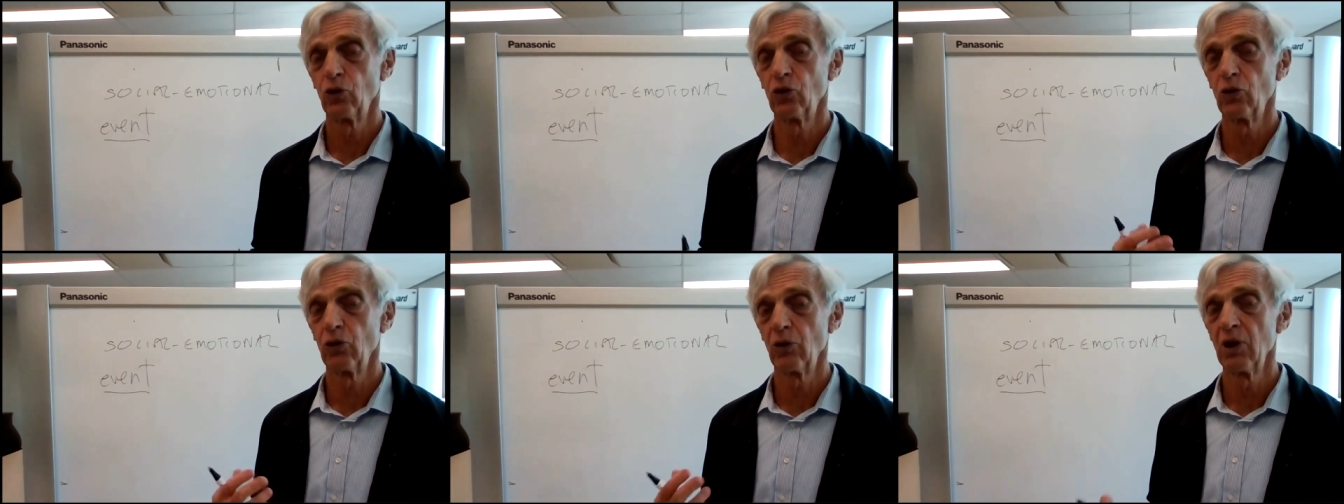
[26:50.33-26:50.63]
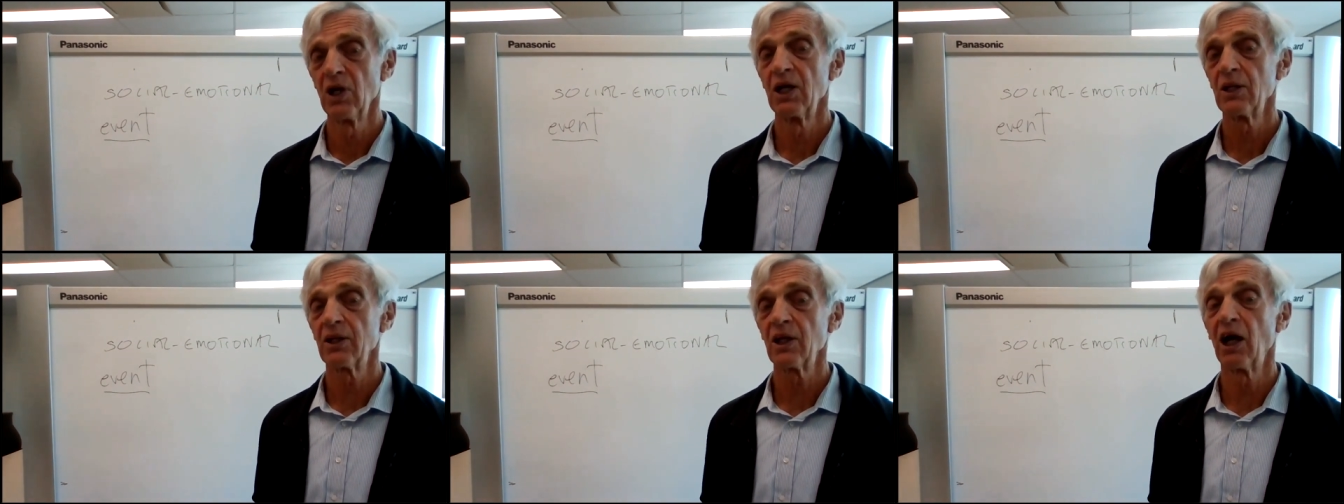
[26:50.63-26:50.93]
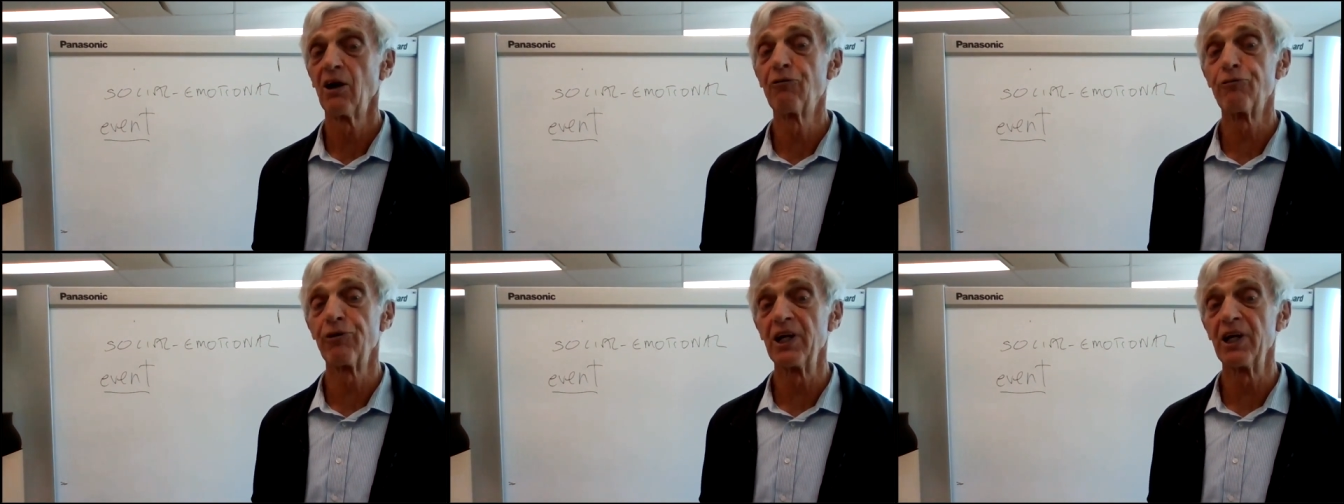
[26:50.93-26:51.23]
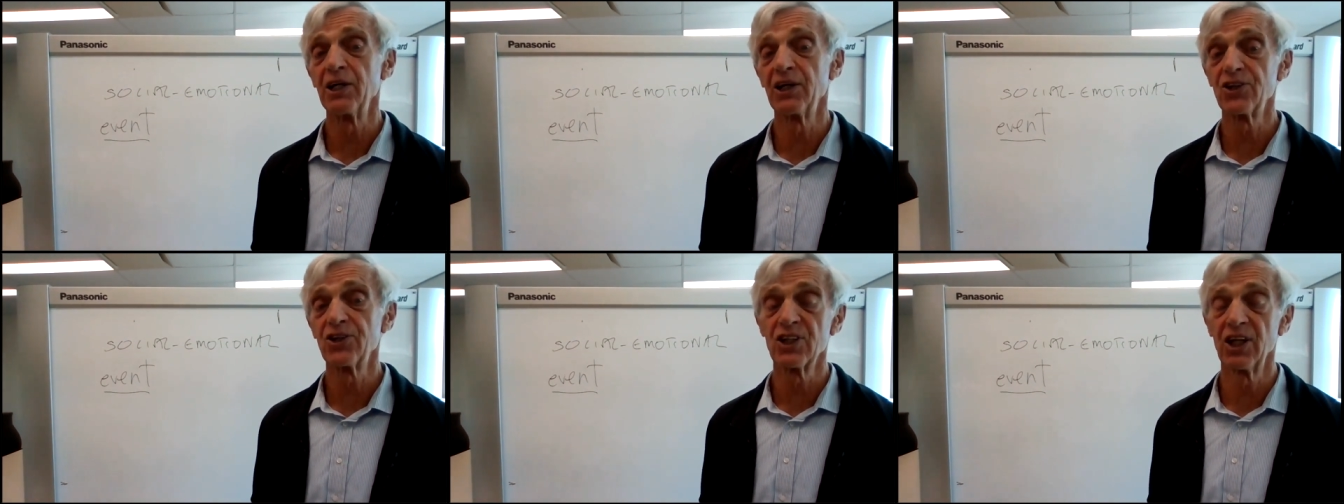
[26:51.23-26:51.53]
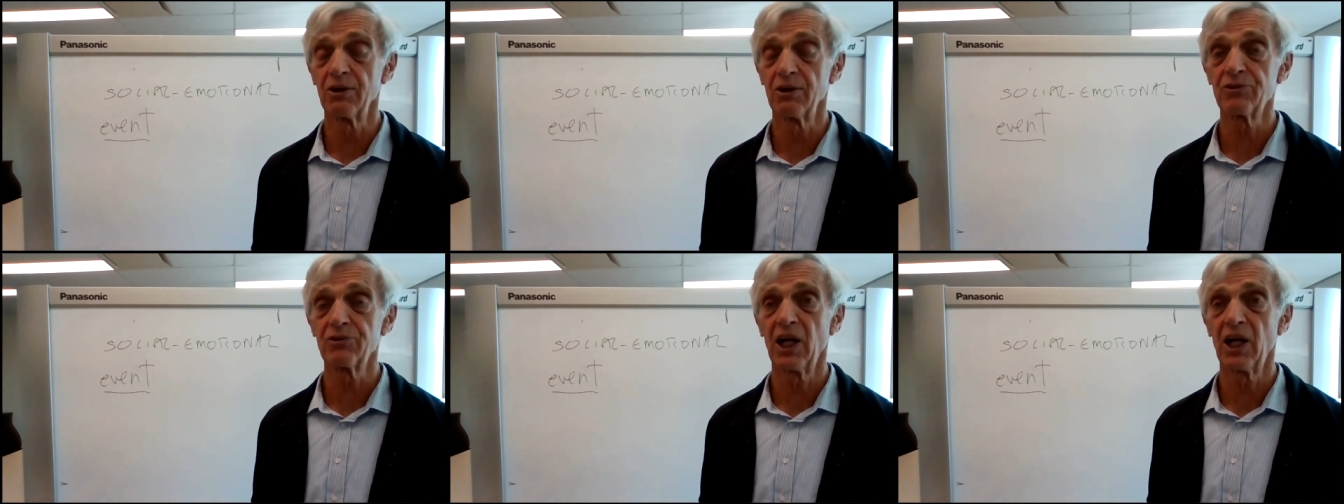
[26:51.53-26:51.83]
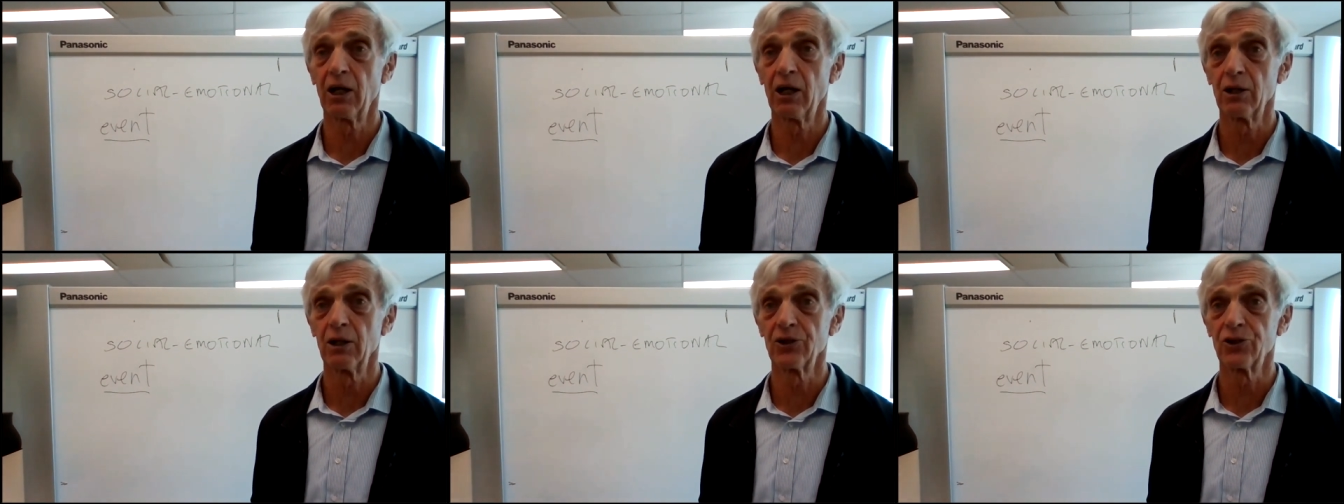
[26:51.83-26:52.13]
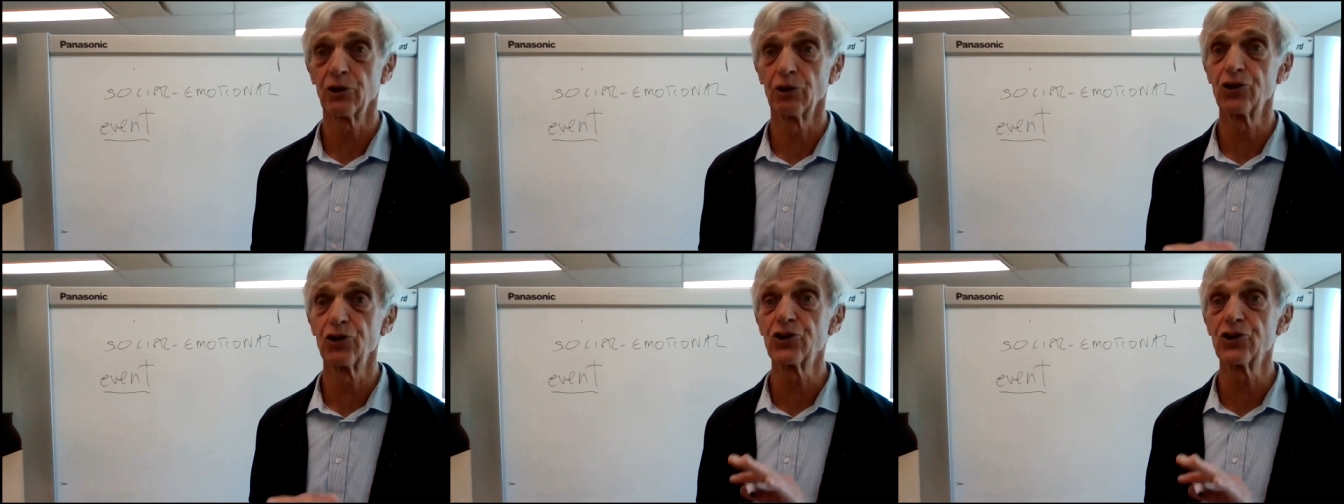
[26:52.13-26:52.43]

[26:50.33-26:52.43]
or a friend has left town.